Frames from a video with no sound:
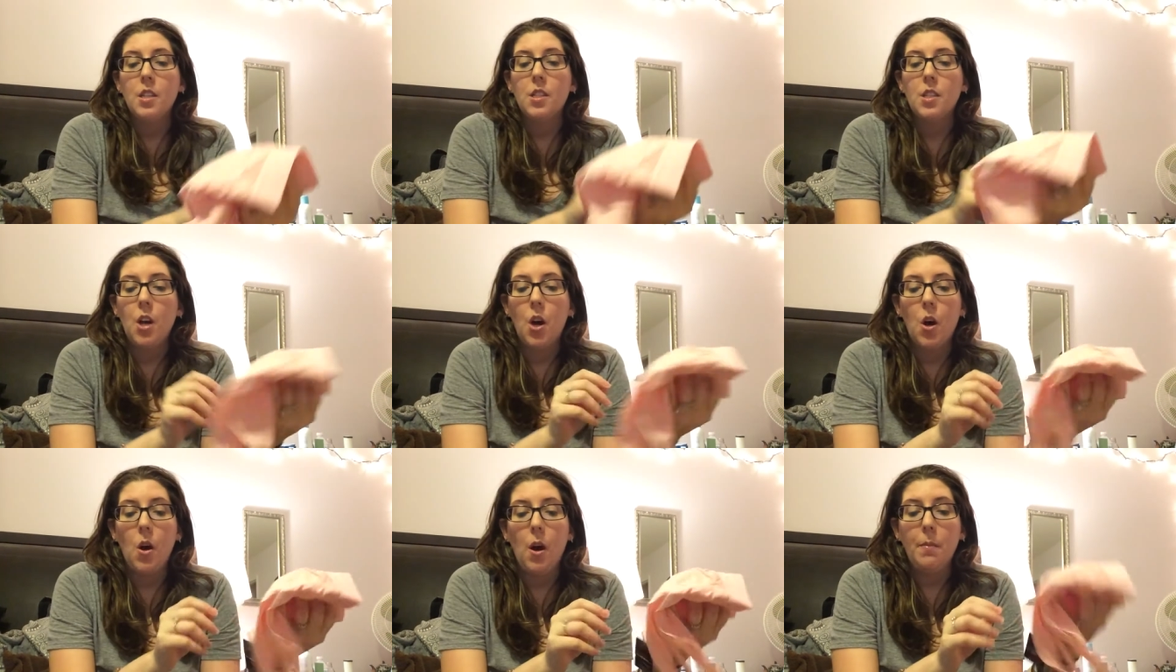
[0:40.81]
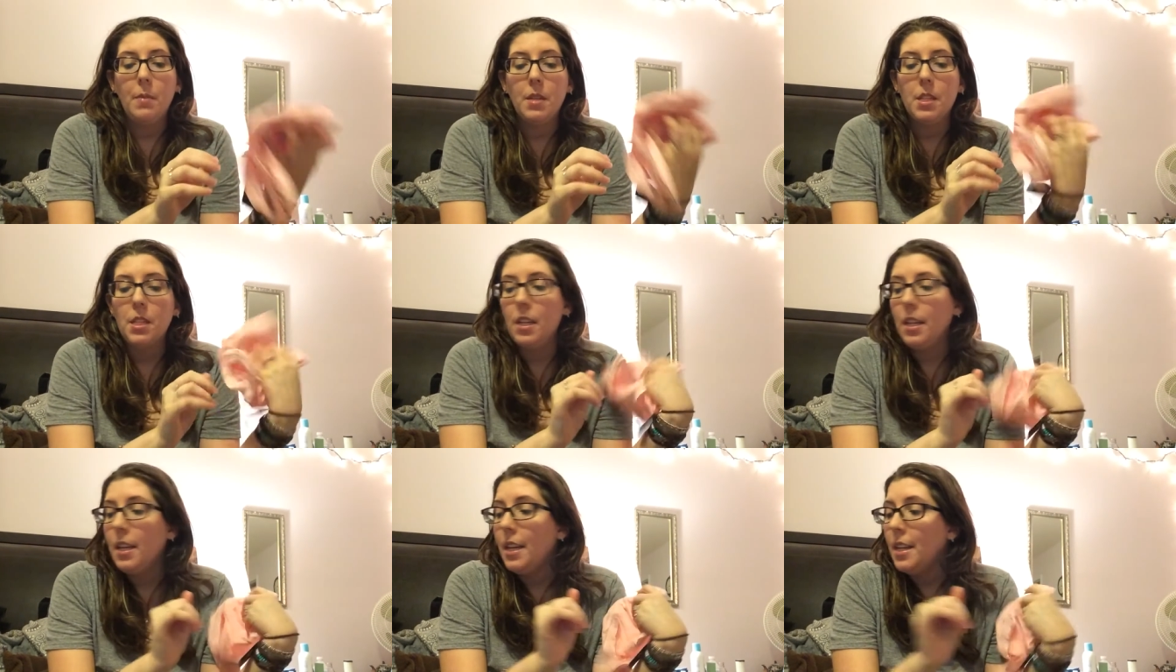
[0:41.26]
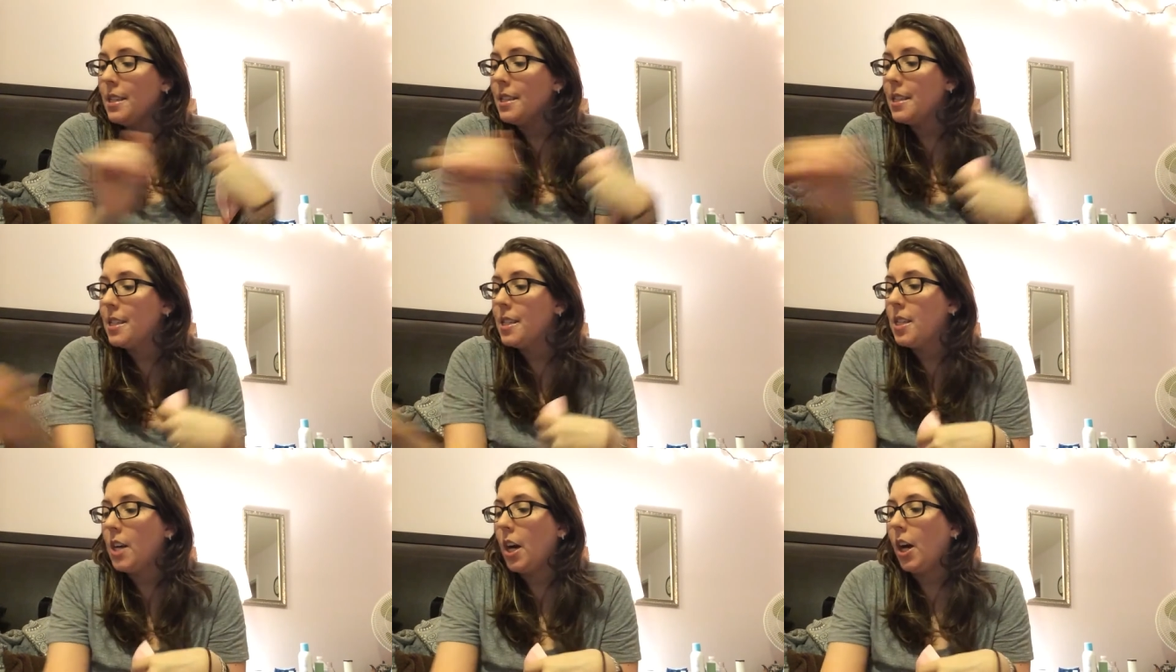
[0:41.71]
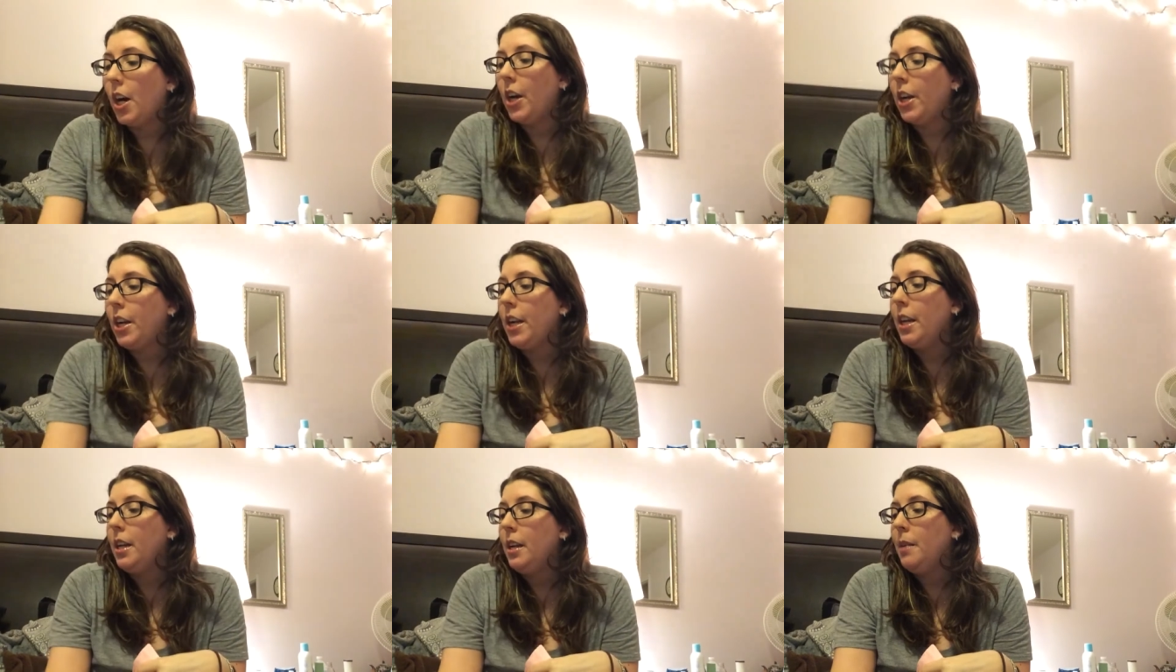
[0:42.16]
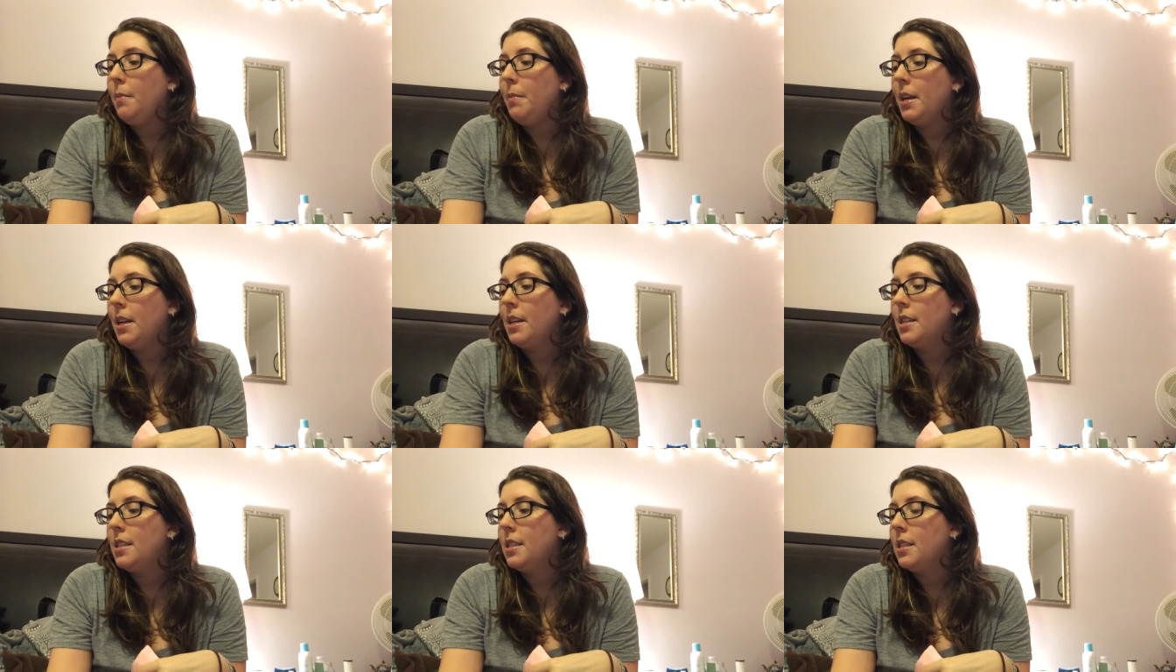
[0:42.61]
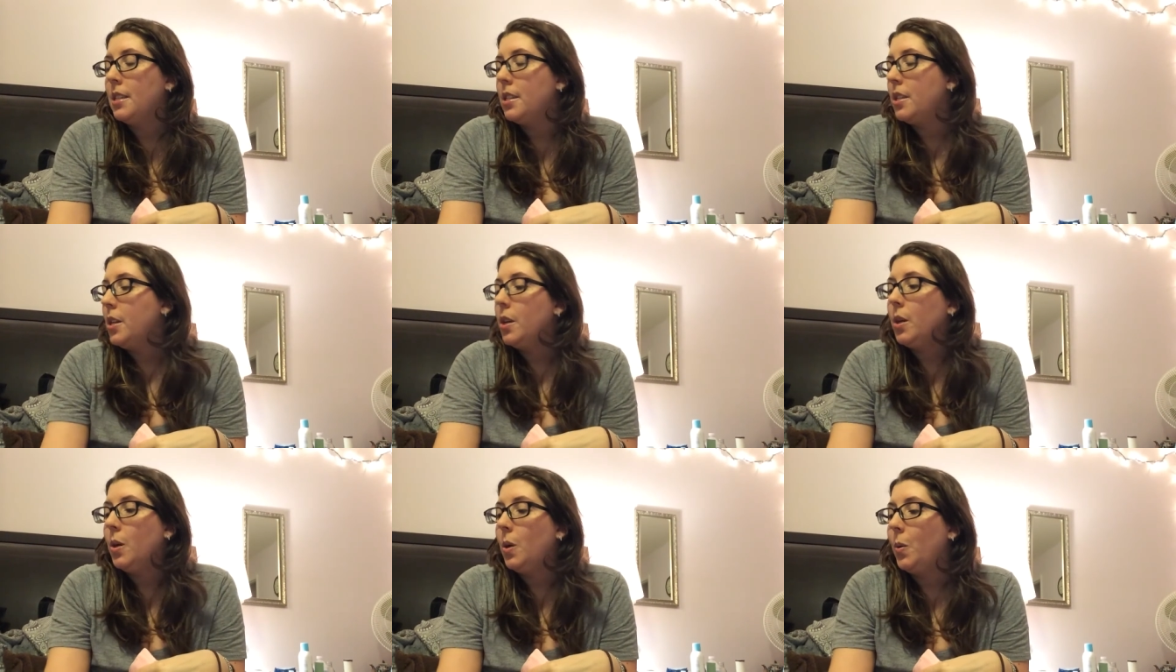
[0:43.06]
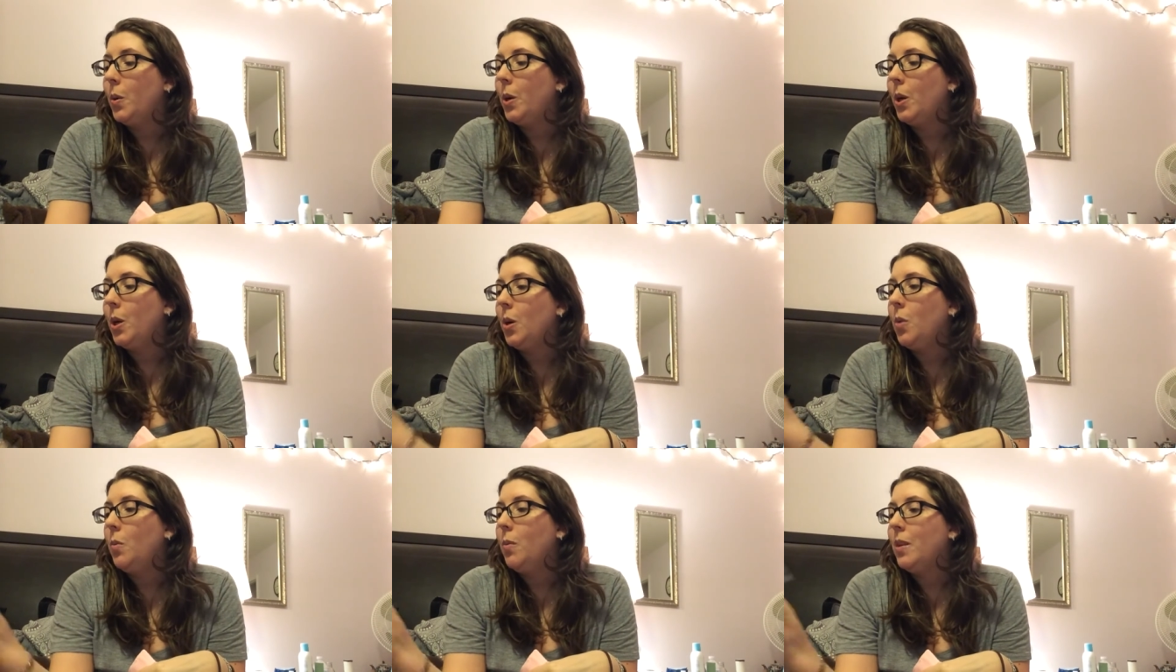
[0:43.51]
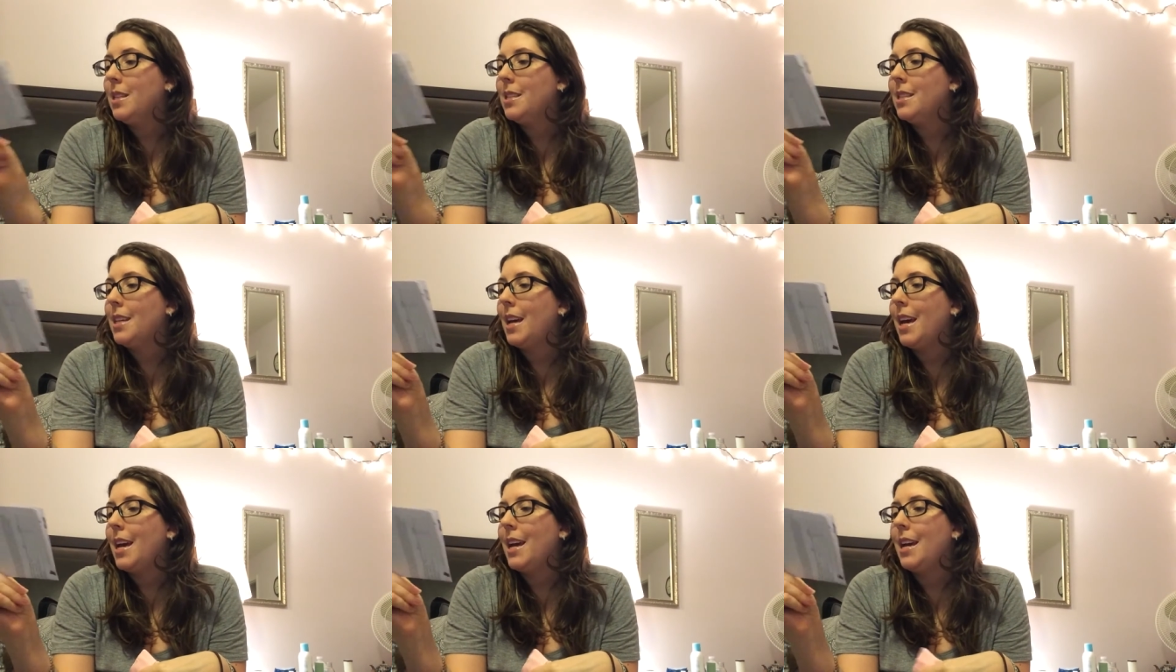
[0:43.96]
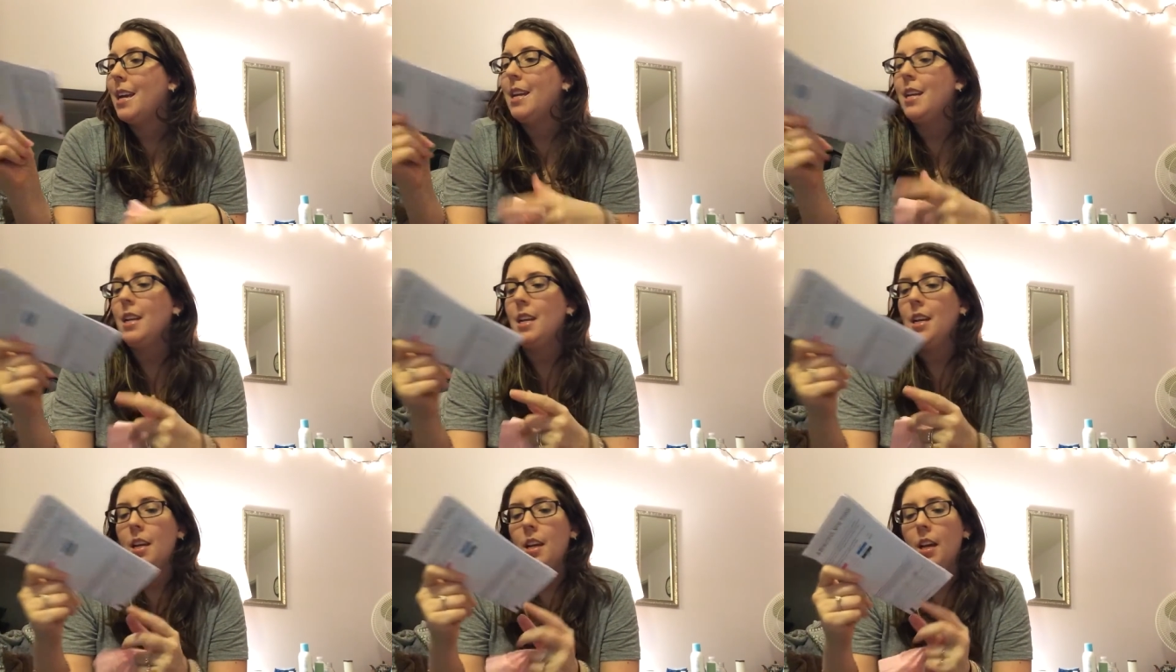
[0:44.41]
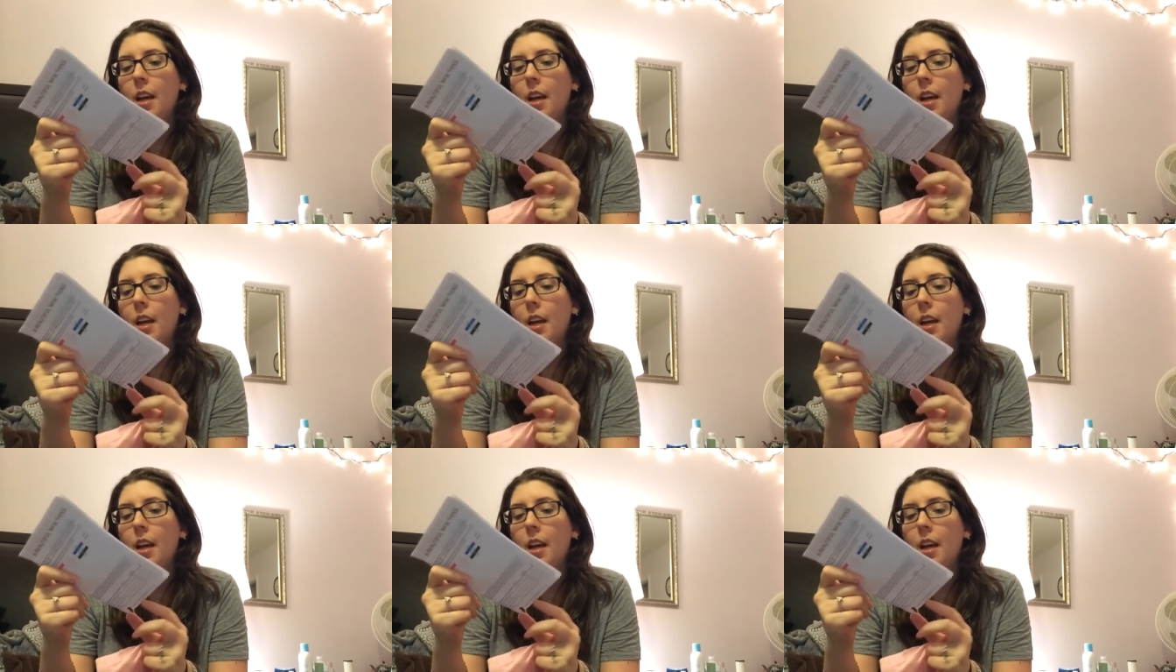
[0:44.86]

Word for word: So I'm just gonna get started because there's no quote once again,